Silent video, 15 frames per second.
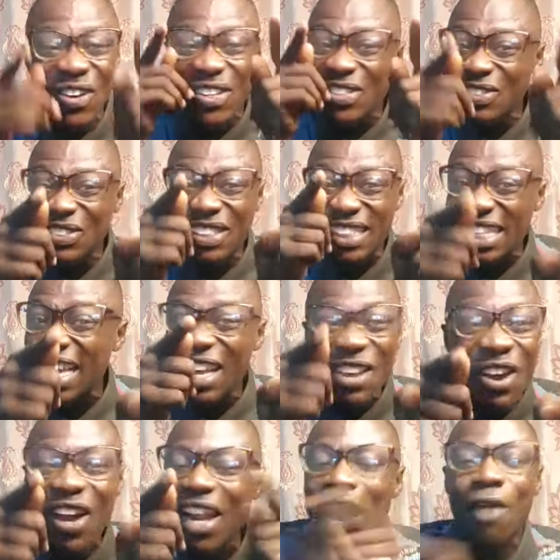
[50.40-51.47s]
you see
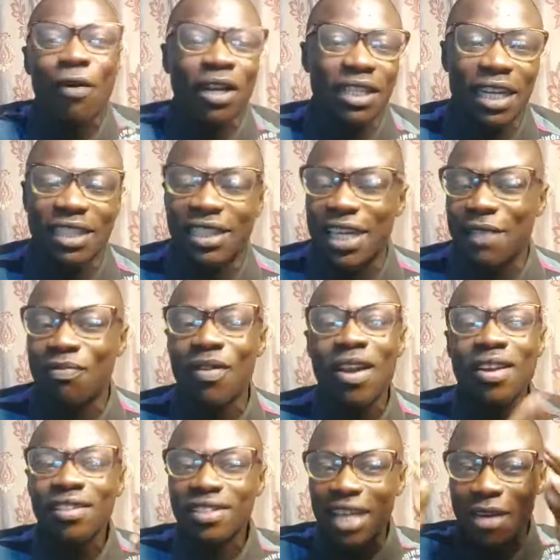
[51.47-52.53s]
your what you say.
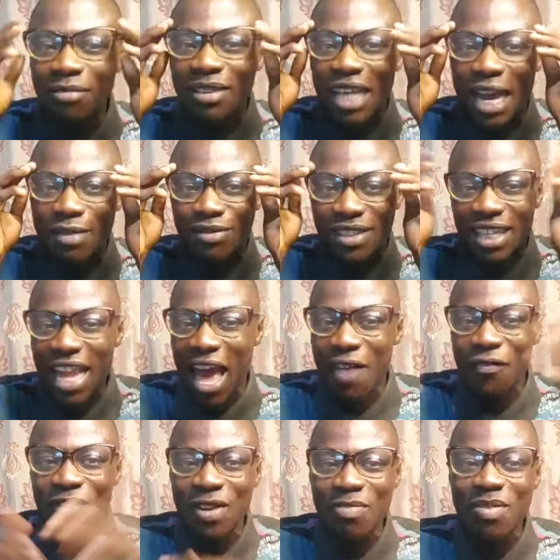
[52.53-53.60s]
Sometimes
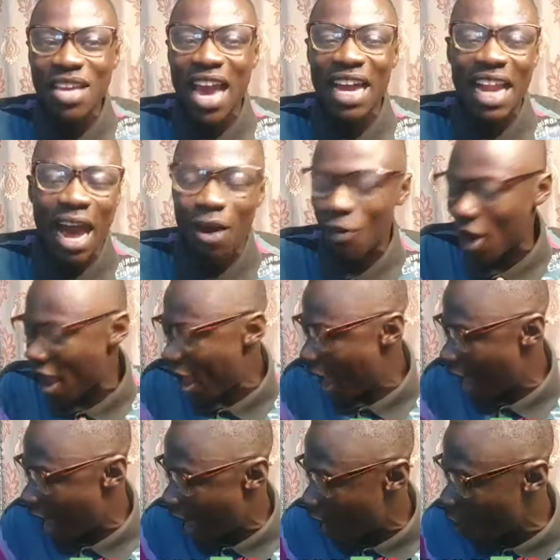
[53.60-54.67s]
life may be an
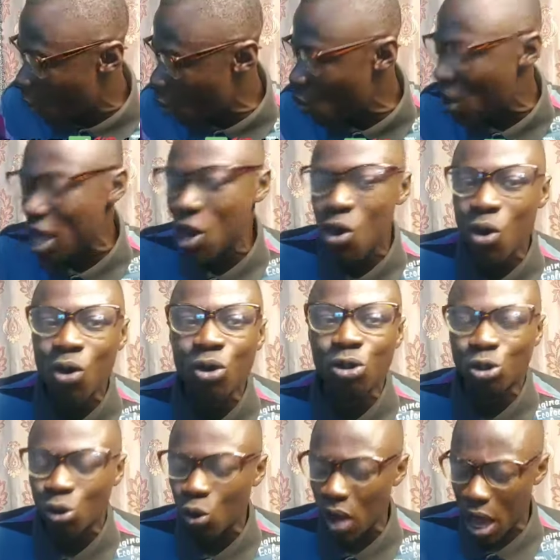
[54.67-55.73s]
acquire, alo,
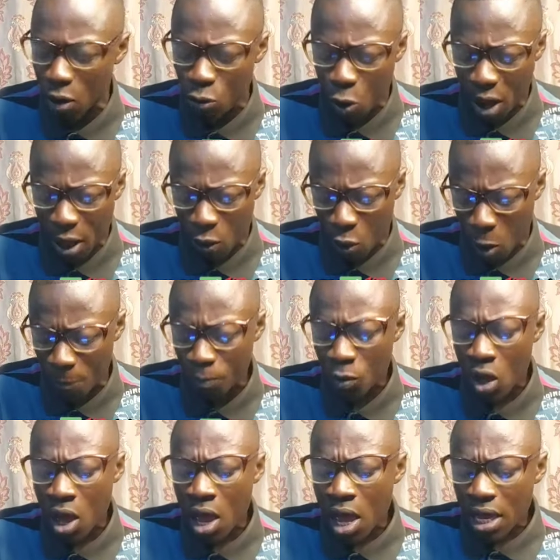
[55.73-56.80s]
so a war, a home.
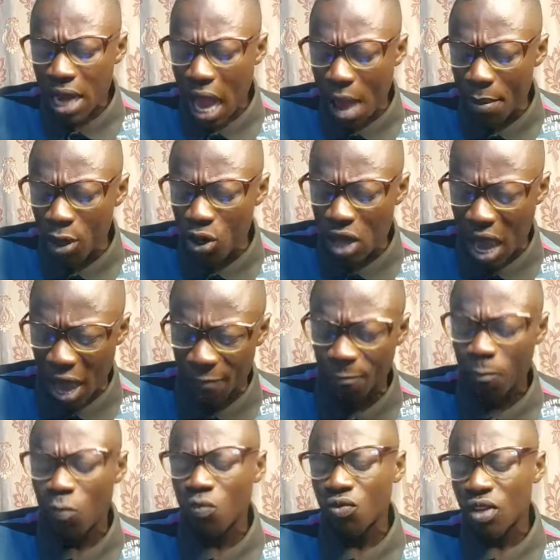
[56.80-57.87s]
Now, meaning,
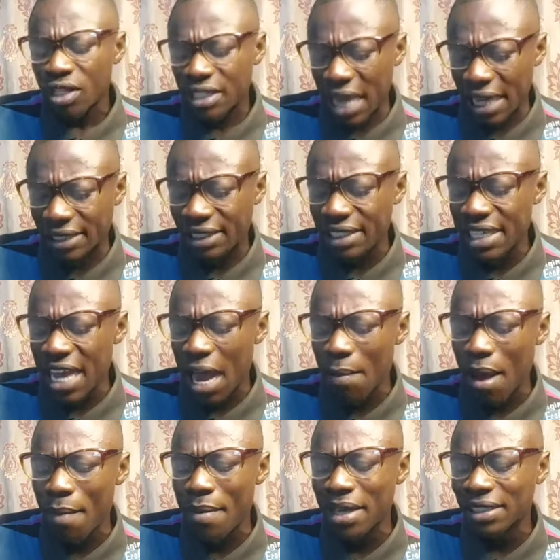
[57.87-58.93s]
just ni
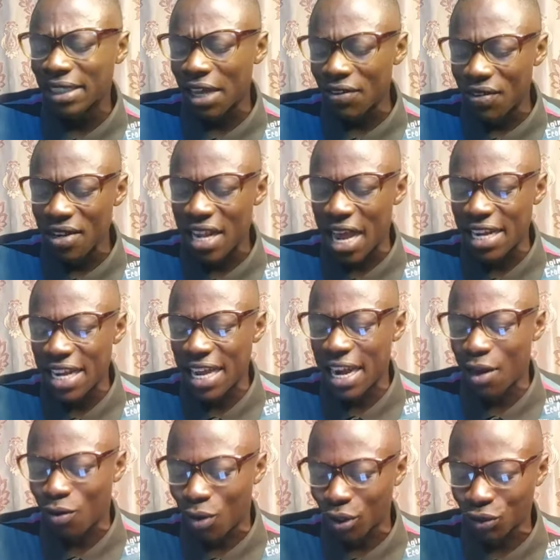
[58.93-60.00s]
ama mesa junior dia
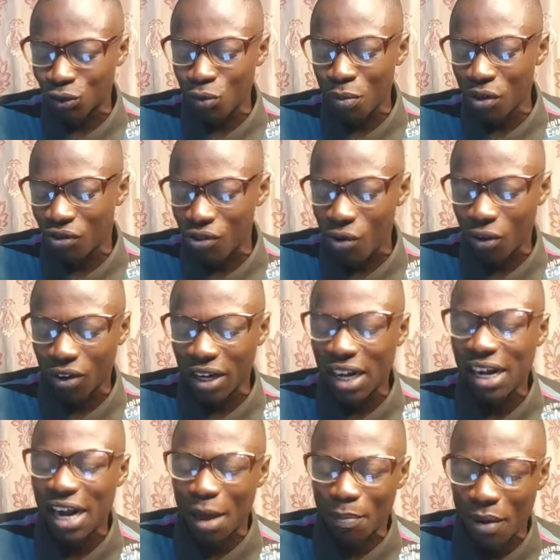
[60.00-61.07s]
na koso between one
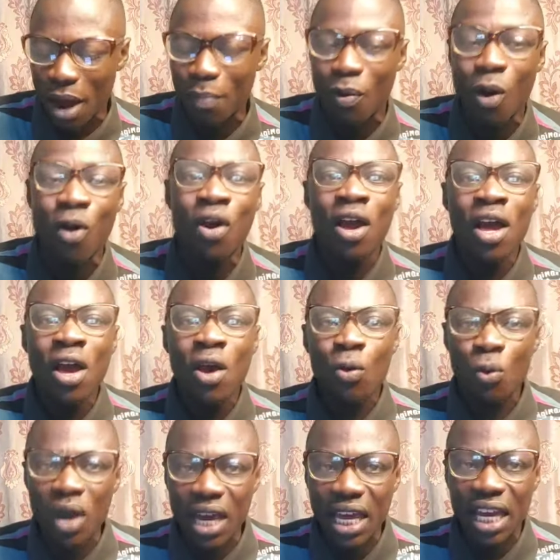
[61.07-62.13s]
and na brabo
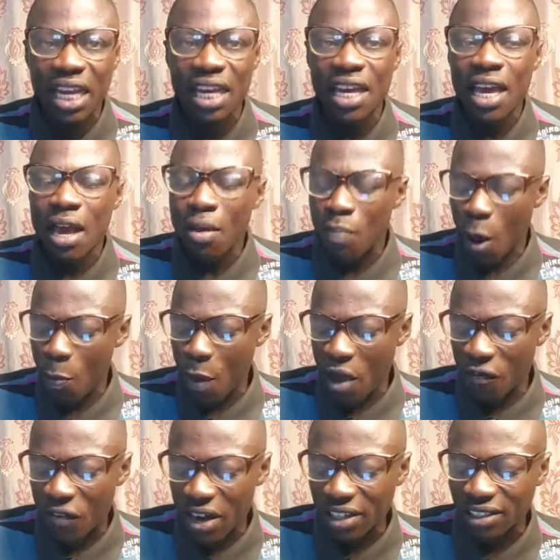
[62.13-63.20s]
quickly
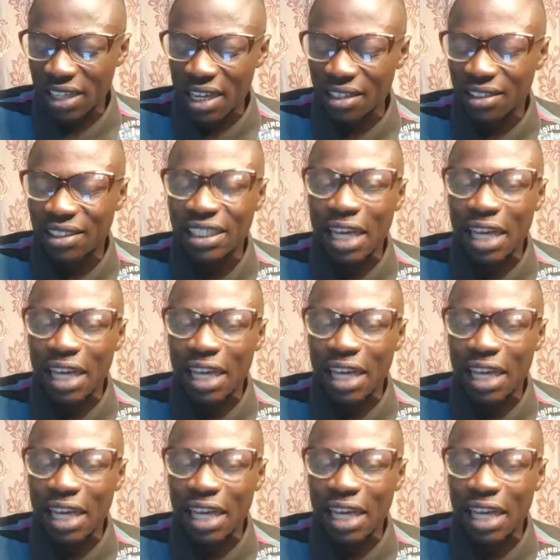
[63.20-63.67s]
papa friend says